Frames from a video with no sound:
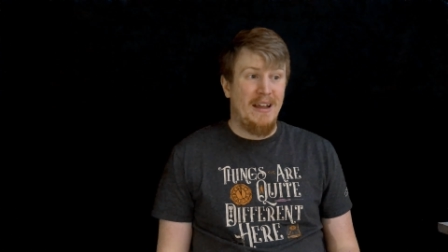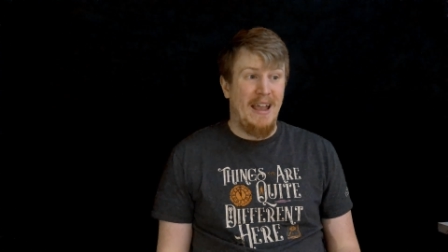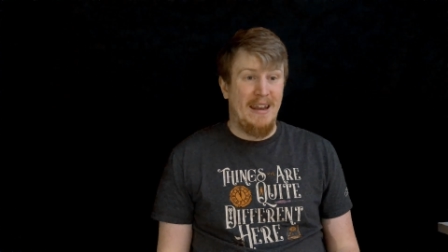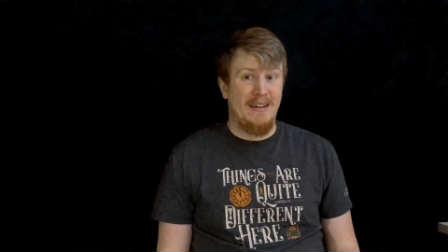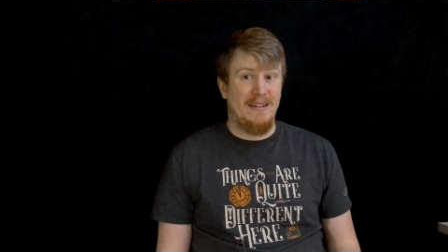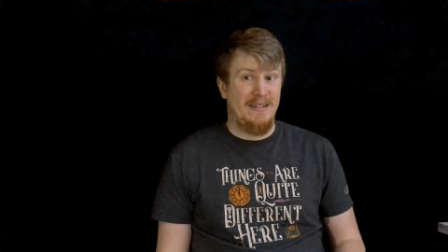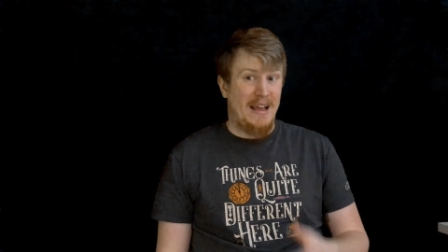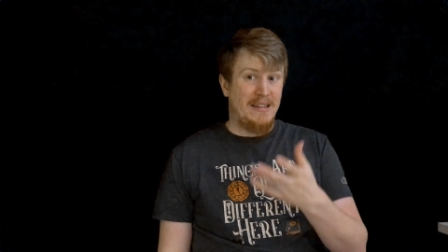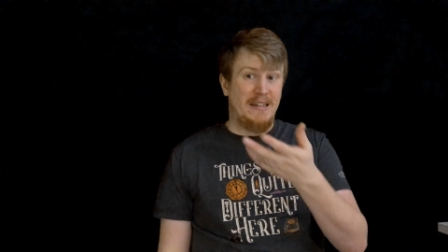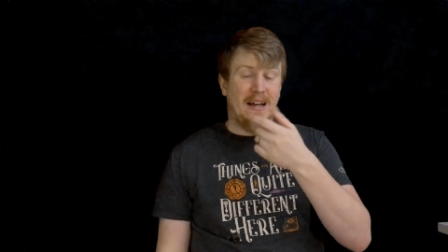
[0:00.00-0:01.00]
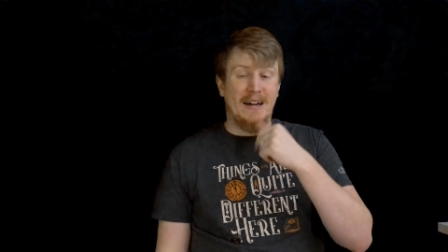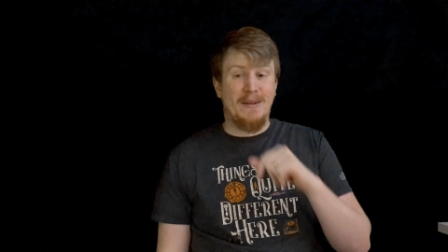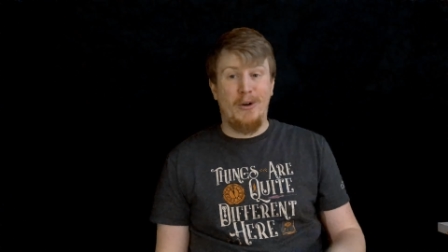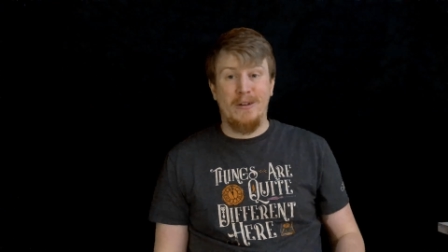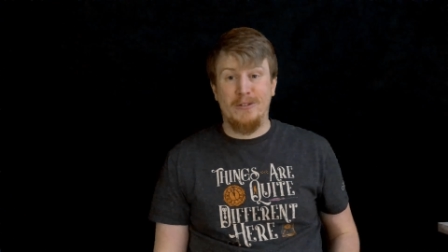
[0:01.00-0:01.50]
And as I talked
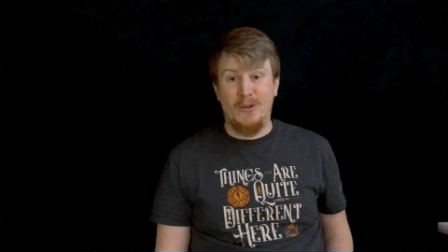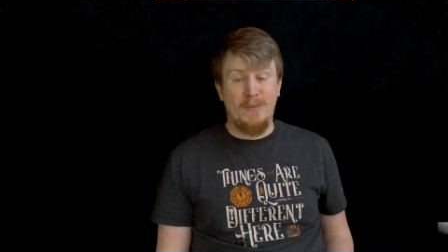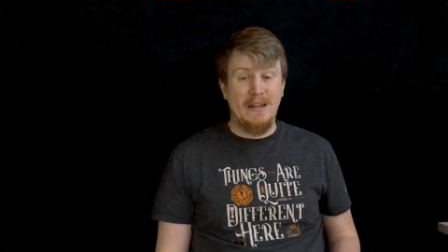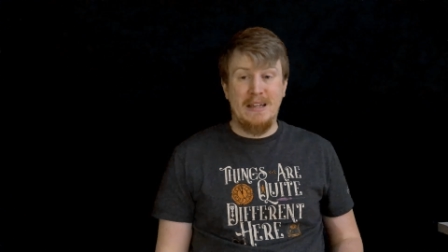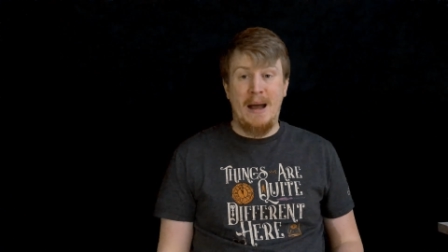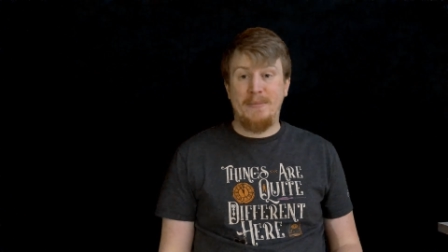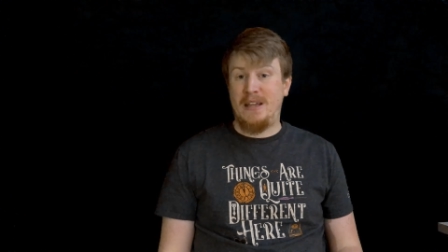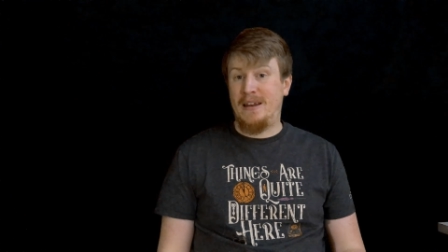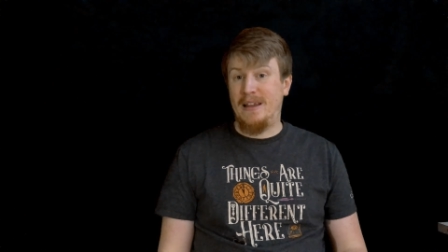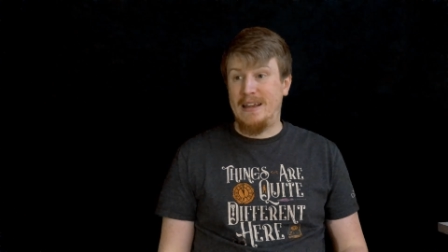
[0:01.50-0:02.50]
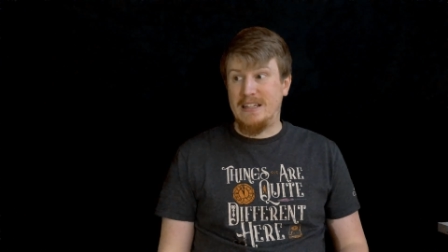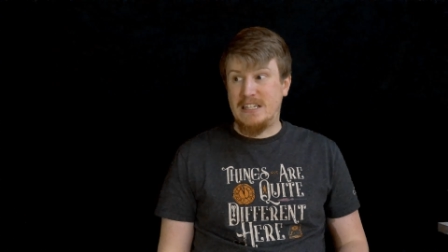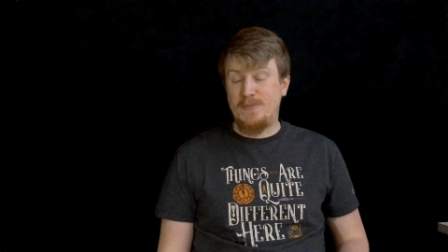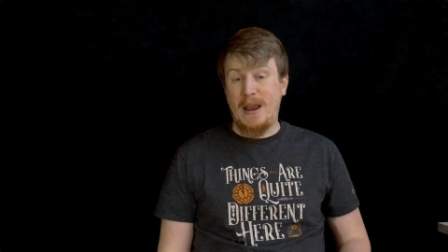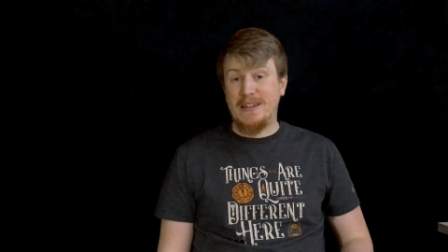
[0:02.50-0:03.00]
about it during my top 10, like,
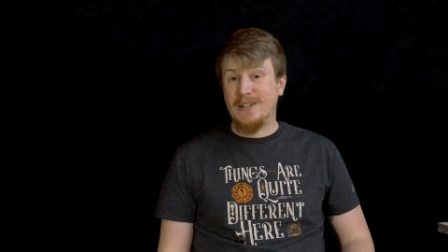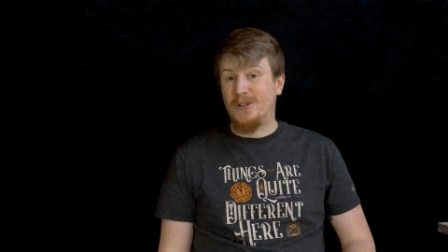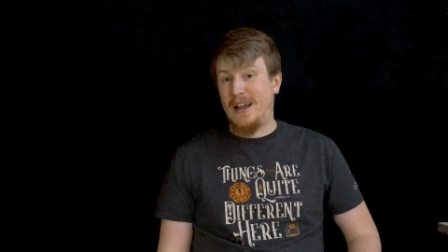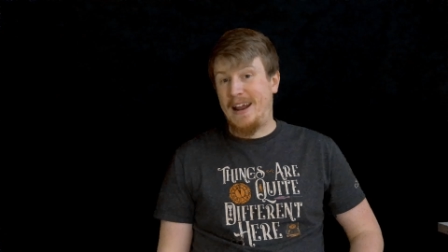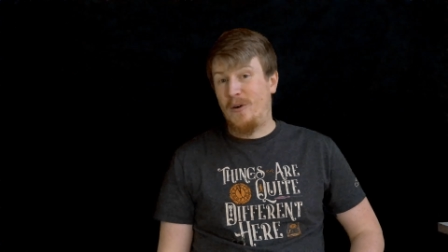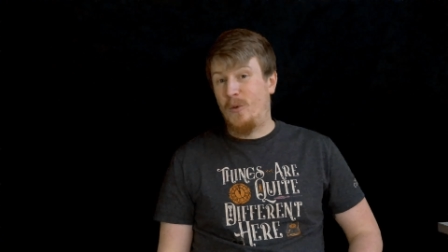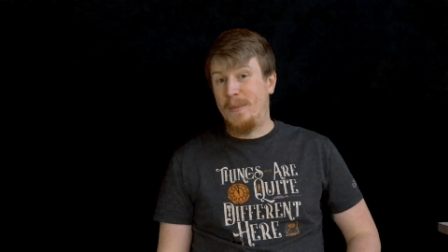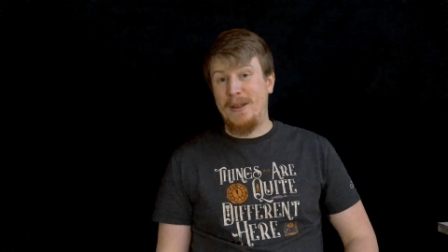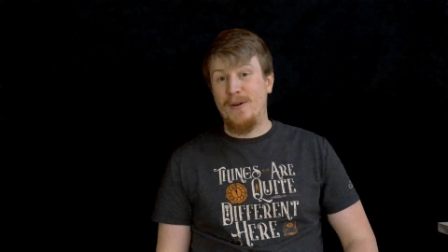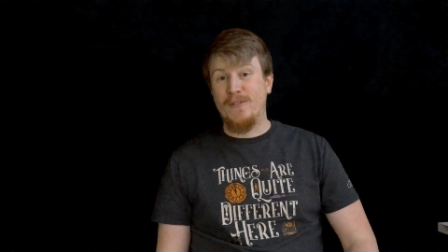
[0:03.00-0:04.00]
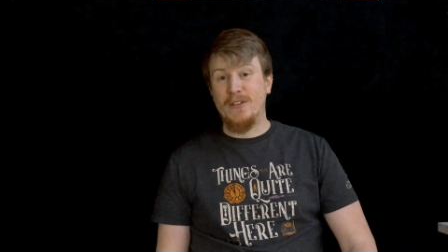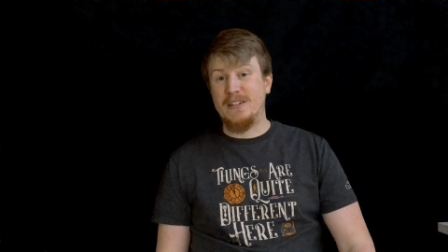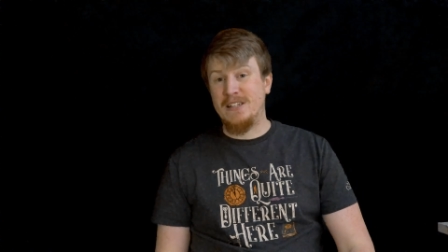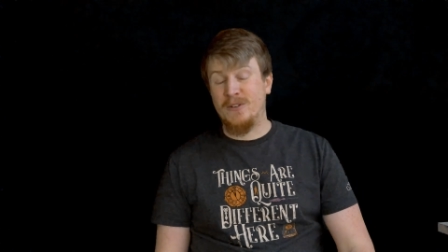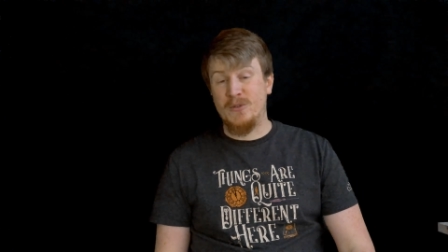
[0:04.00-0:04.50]
spectacle kind of won me over this year.